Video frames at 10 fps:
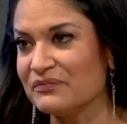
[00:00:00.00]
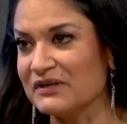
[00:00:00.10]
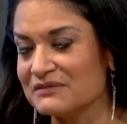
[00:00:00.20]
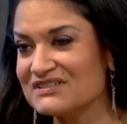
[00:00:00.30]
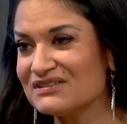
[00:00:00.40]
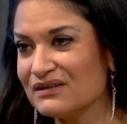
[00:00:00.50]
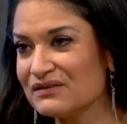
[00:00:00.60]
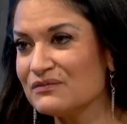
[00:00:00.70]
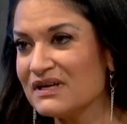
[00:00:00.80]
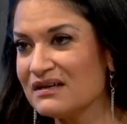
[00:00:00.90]
publish
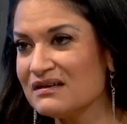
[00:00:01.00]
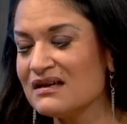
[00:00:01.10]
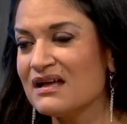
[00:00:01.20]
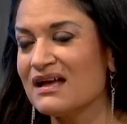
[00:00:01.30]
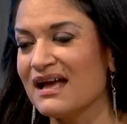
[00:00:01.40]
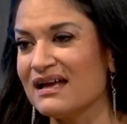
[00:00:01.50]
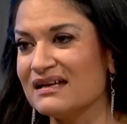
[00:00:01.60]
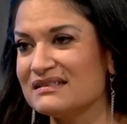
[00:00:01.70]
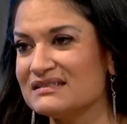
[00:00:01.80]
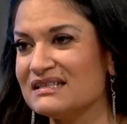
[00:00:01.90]
along the way.
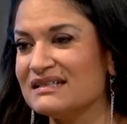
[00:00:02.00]
And